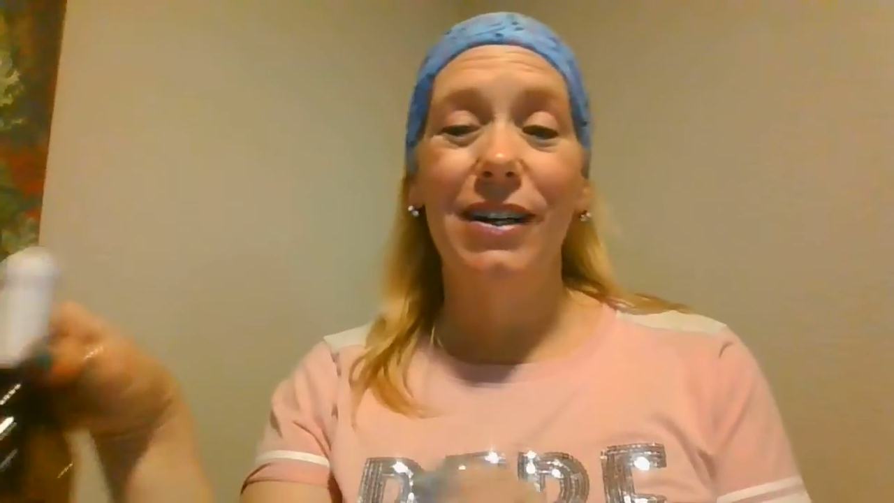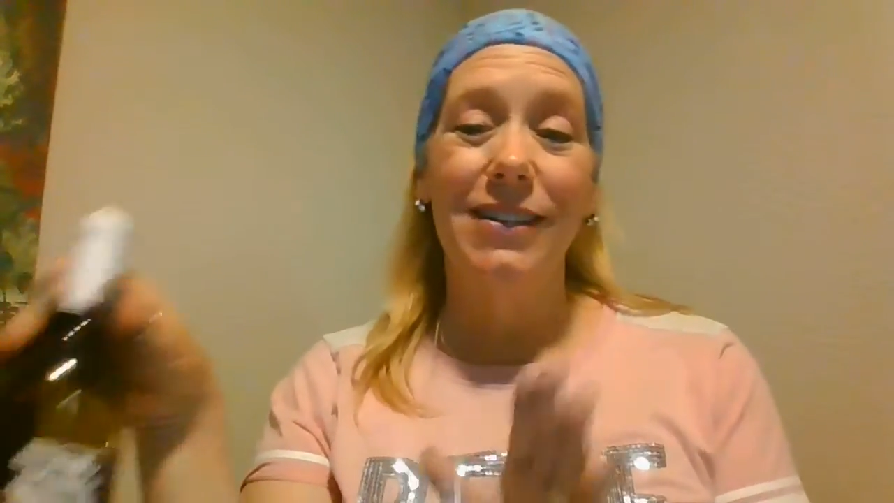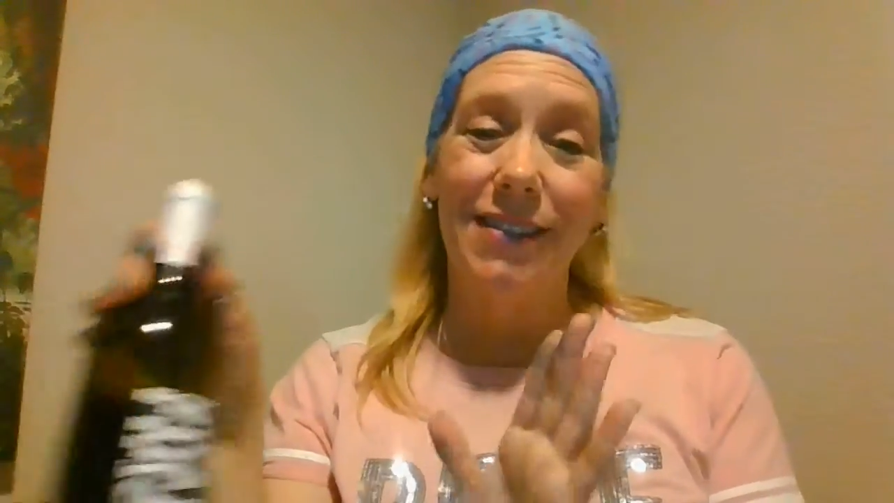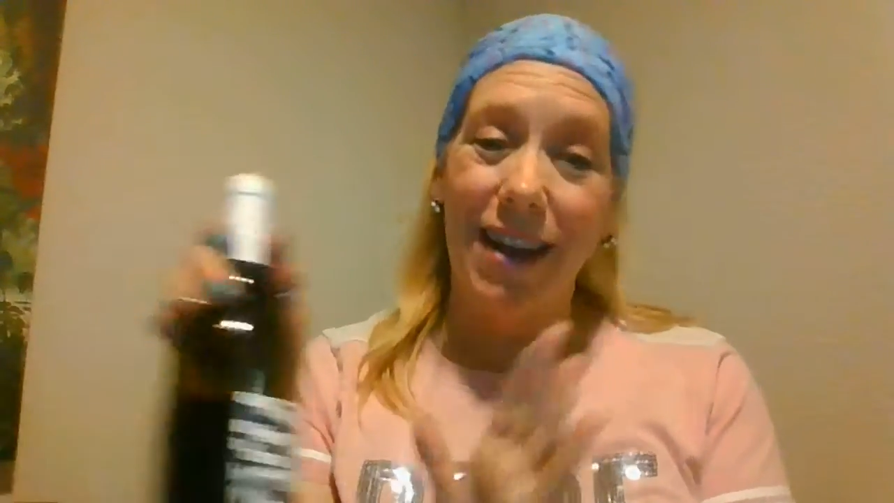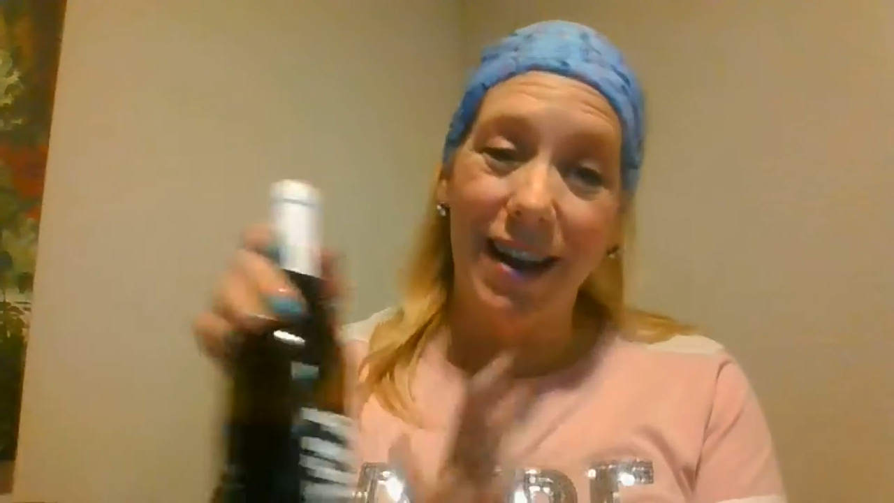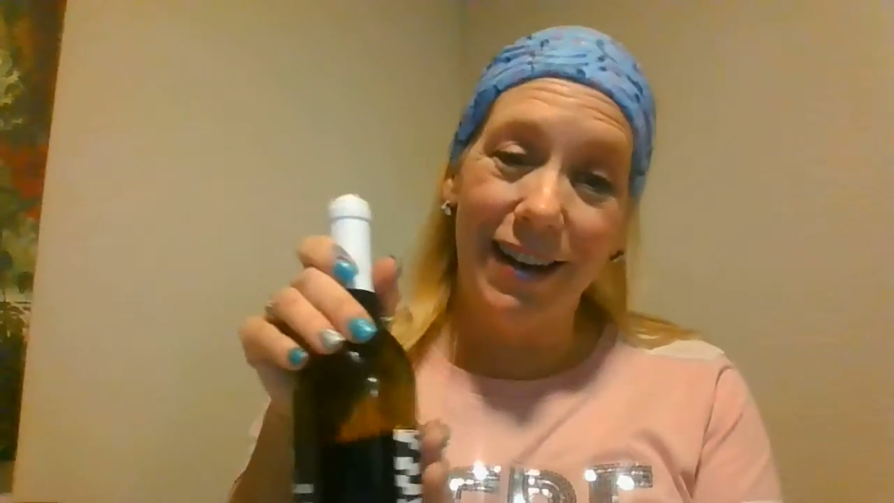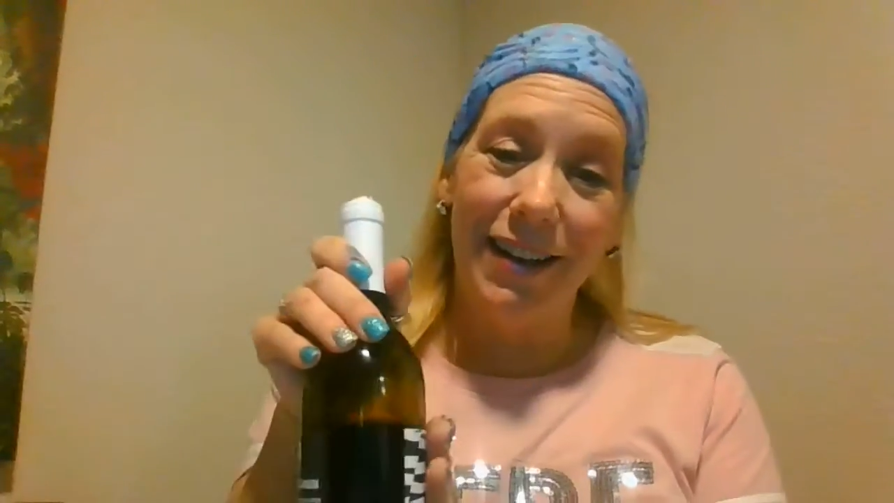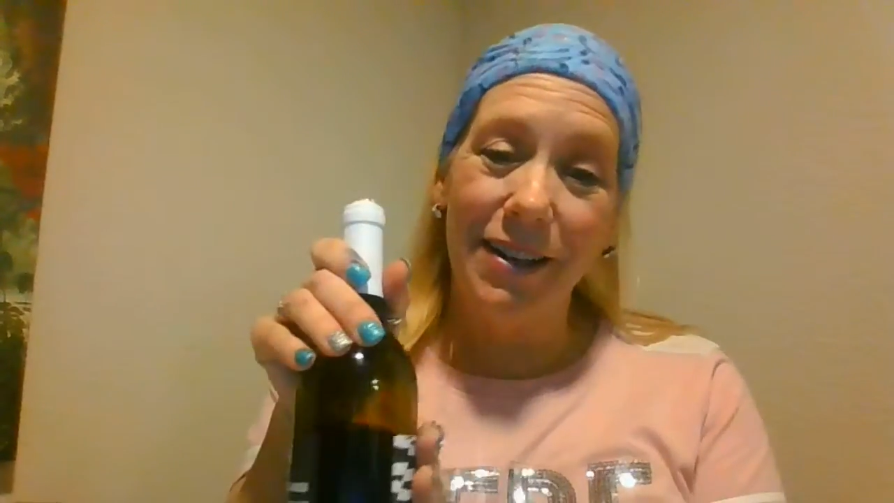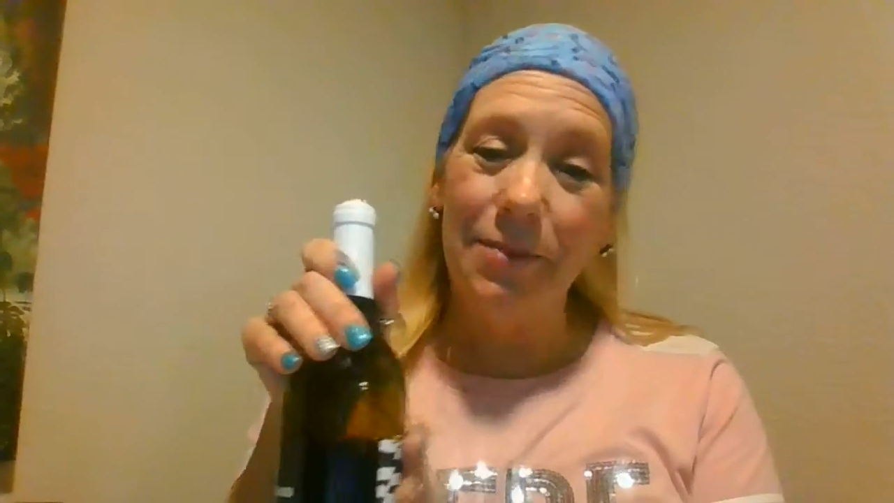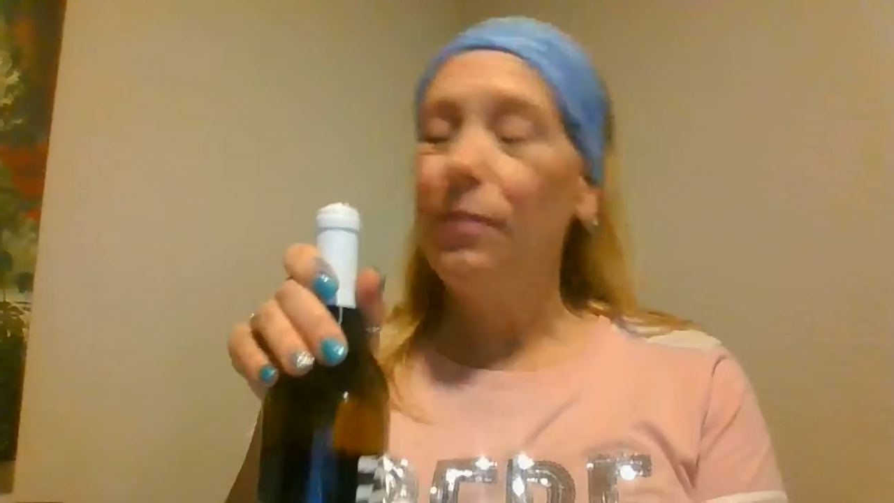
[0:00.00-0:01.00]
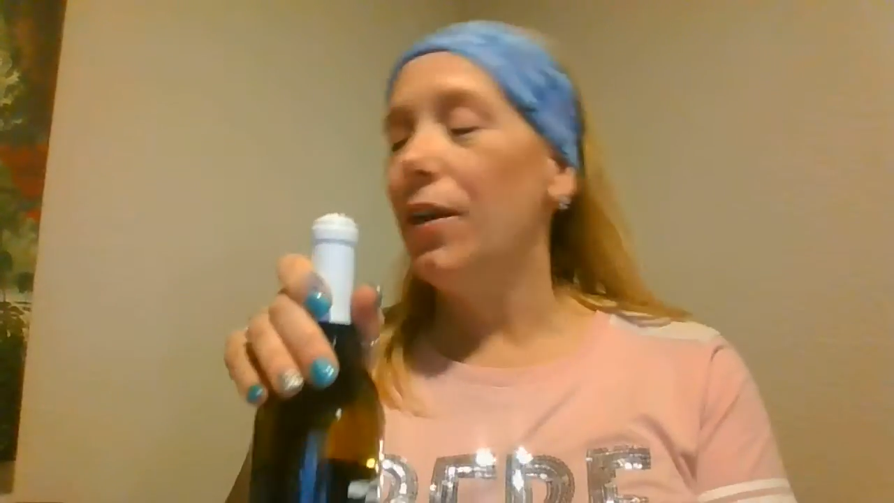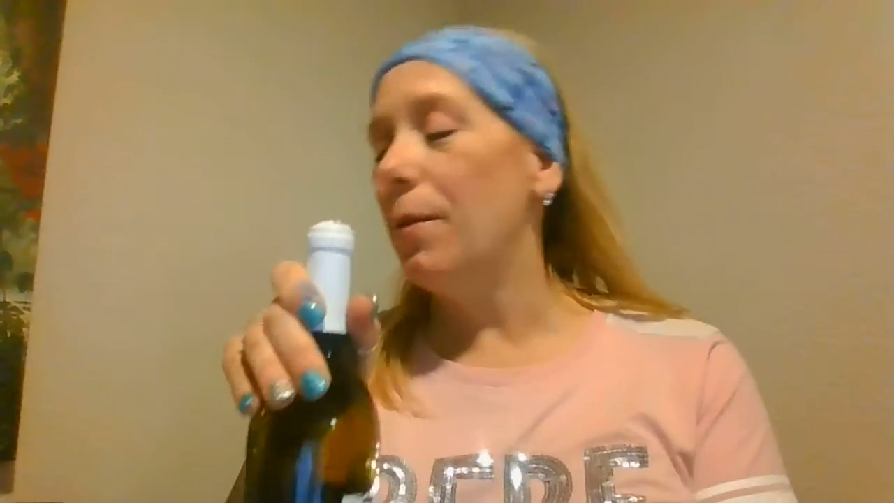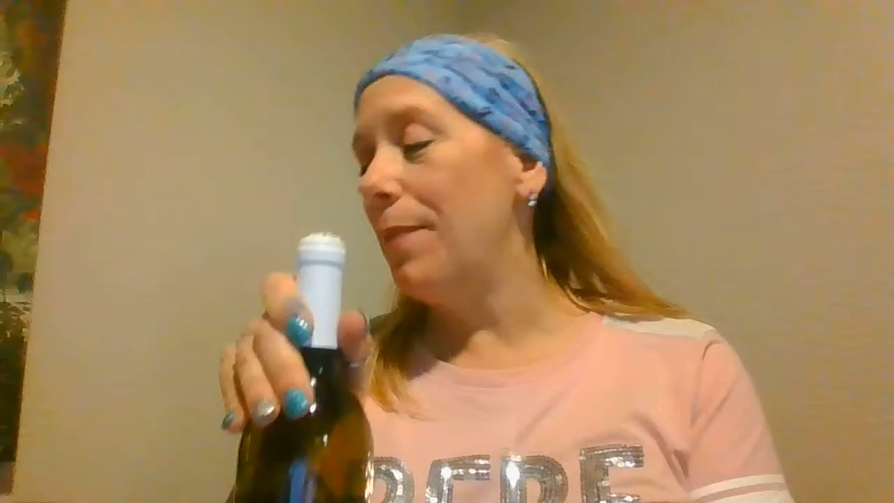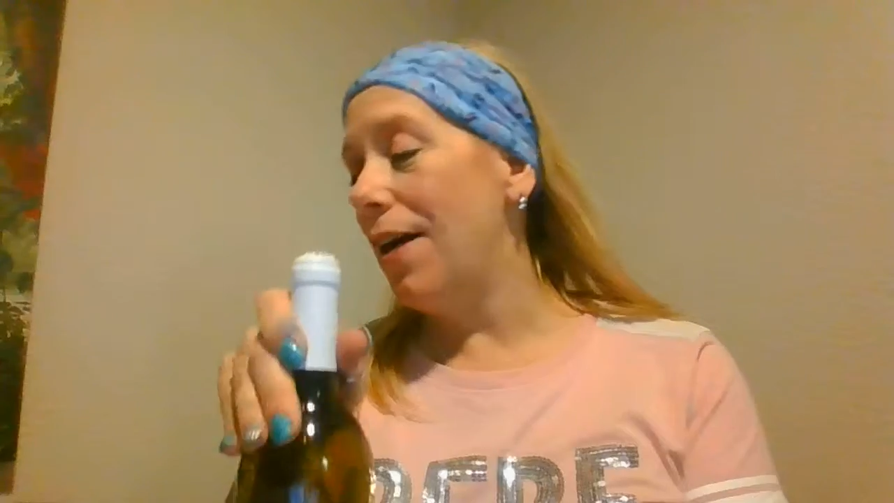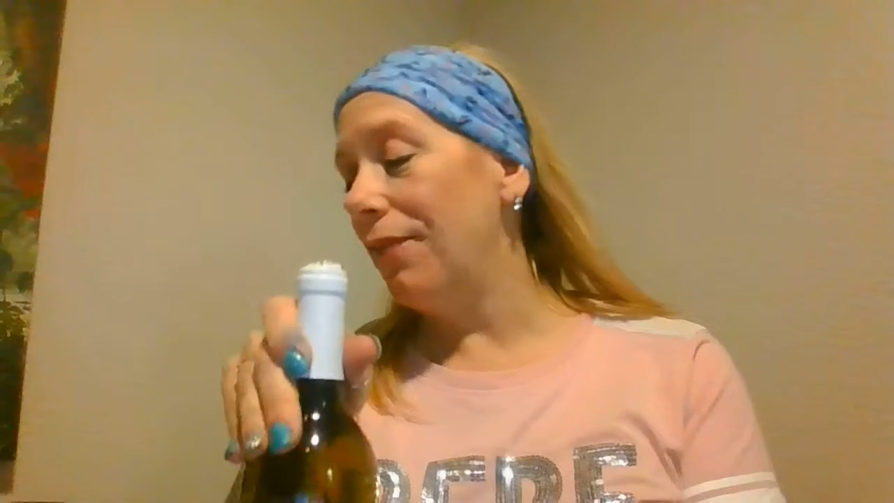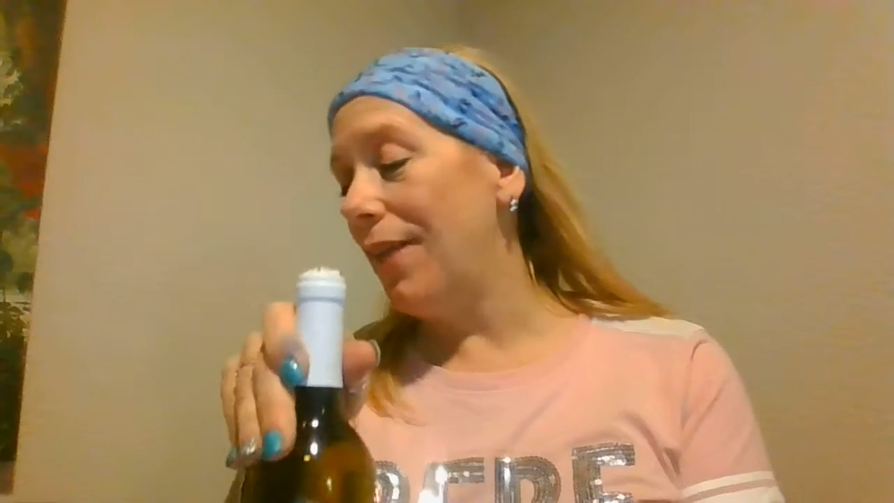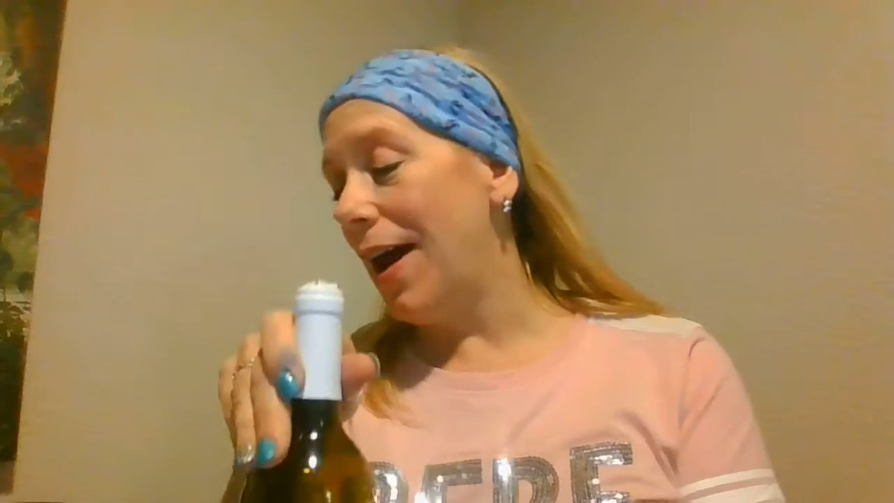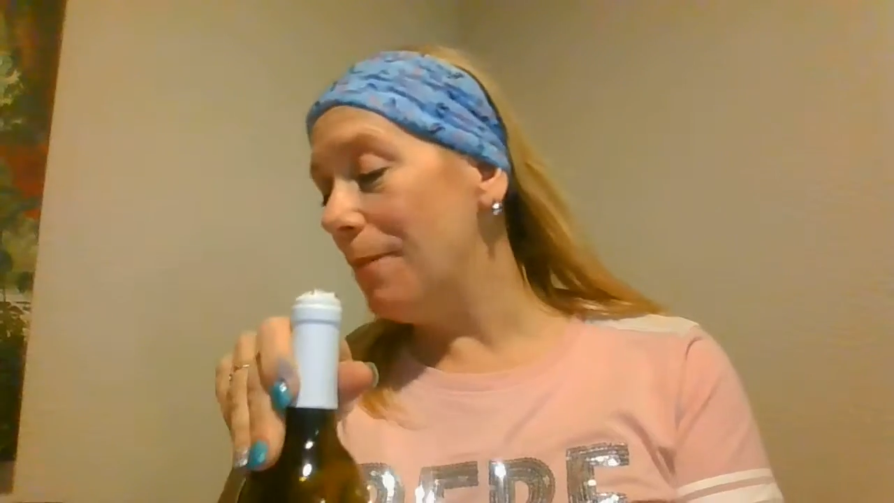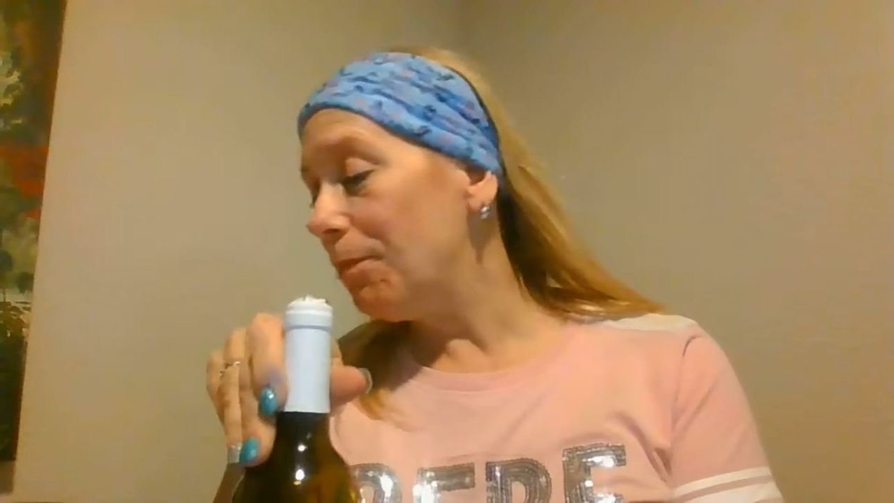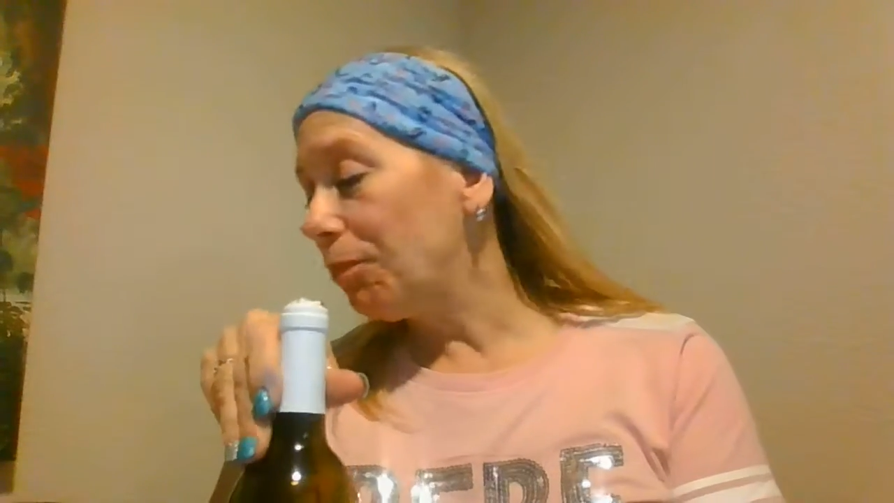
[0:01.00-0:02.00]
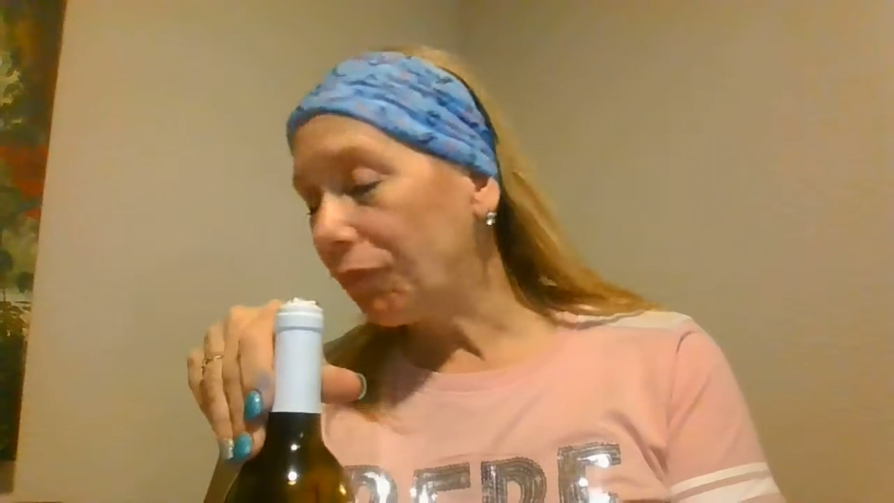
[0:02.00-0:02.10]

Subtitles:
excited about that.